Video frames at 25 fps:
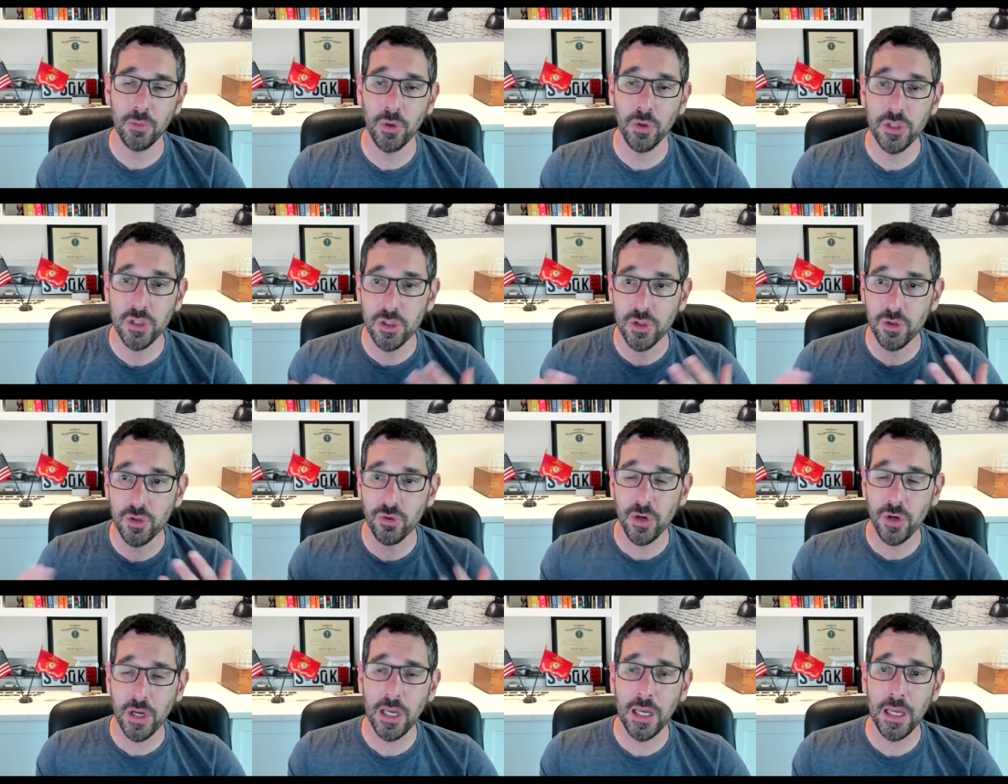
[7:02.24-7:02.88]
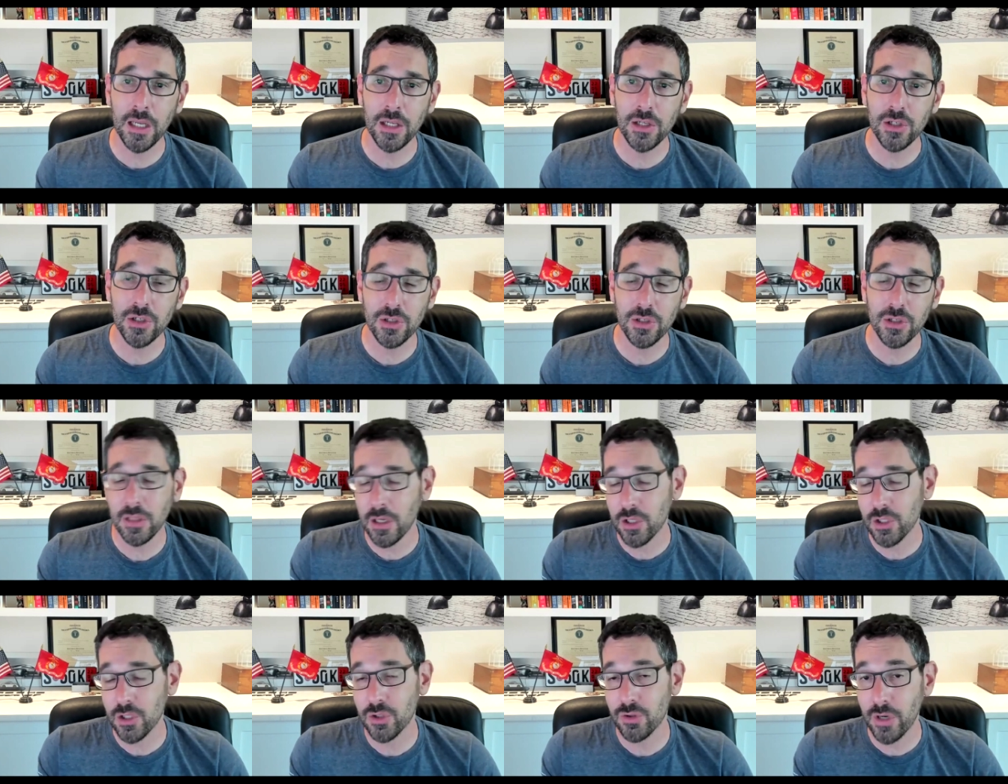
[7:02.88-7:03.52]
What's strange,
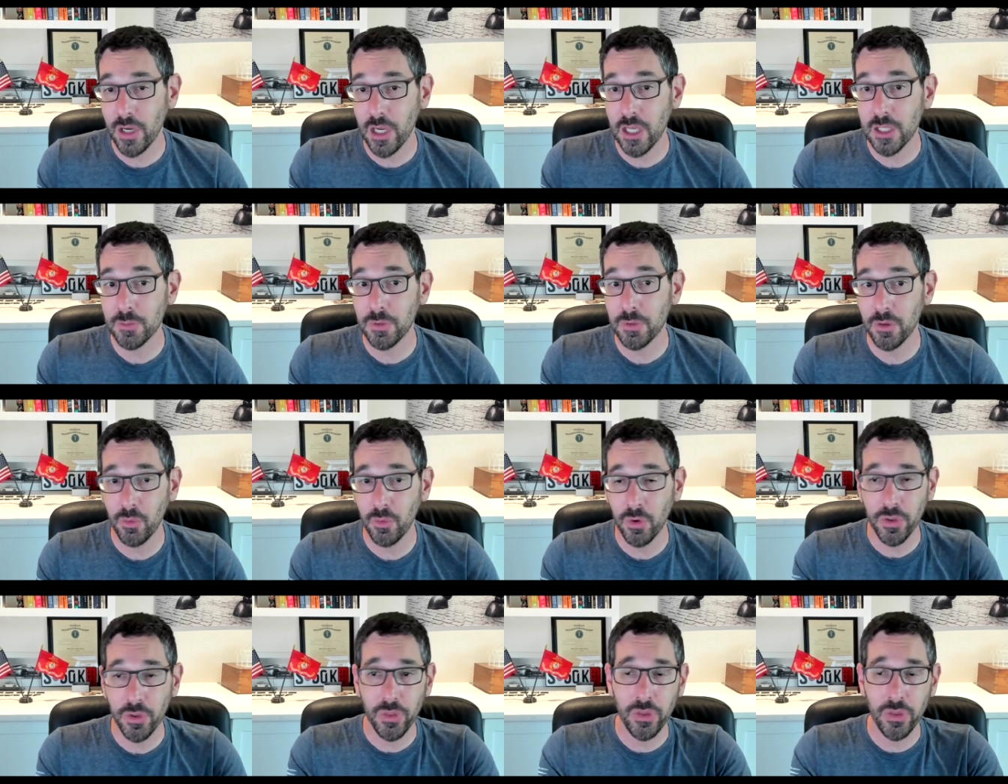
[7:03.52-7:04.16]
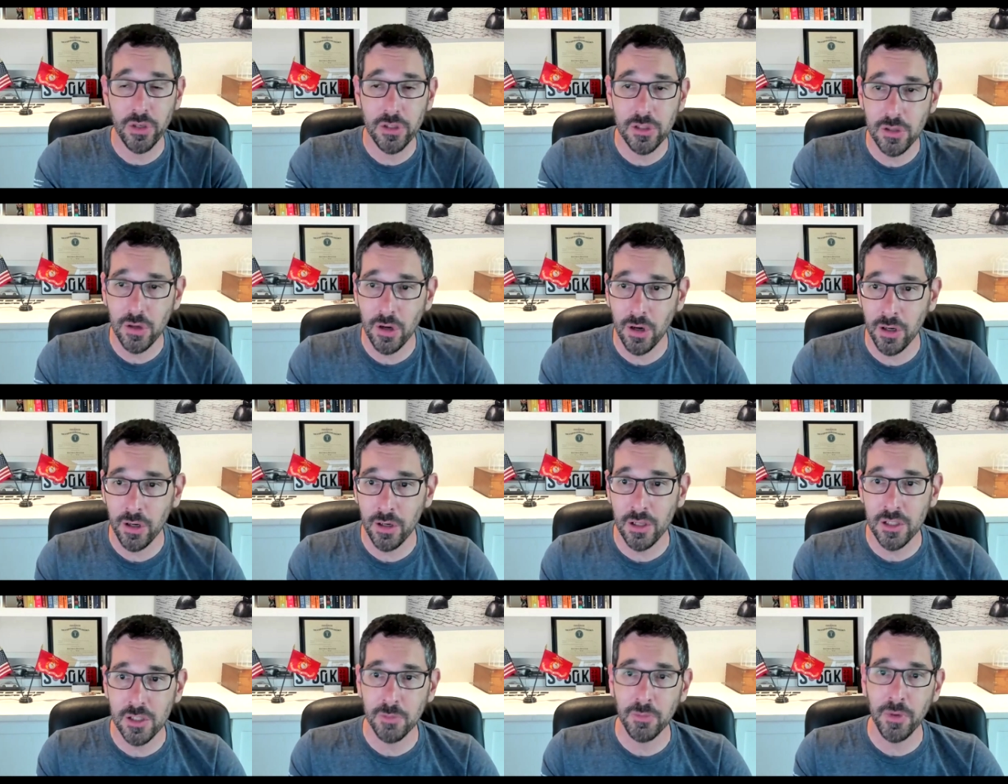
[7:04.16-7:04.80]
not strange, but what this
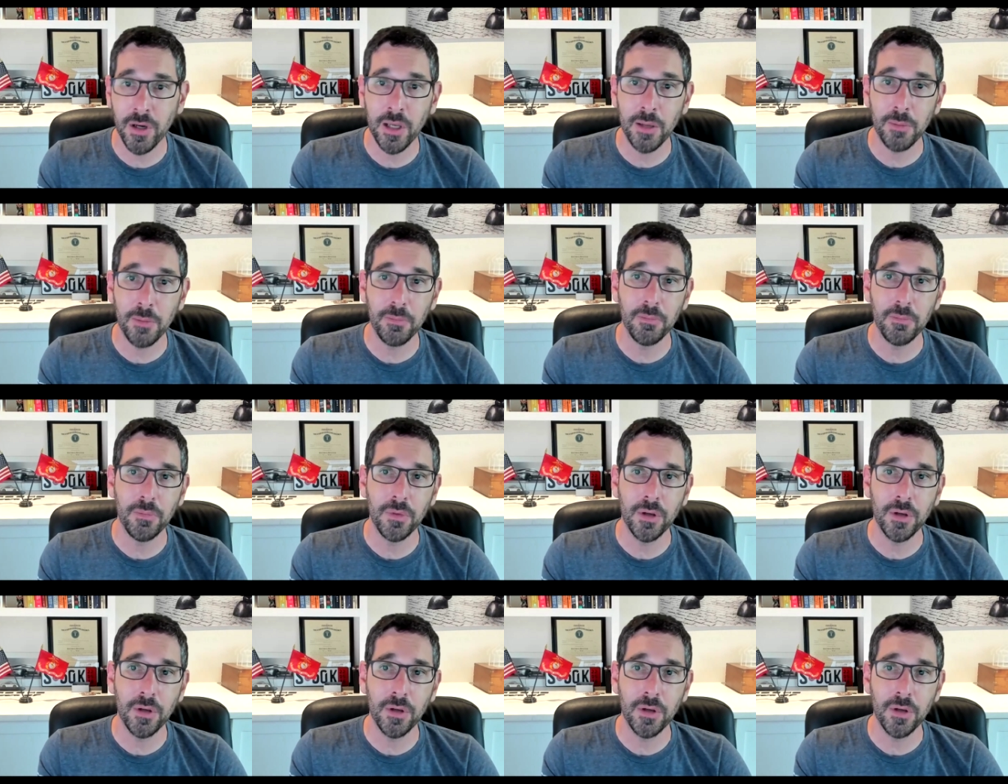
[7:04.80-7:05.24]
audience might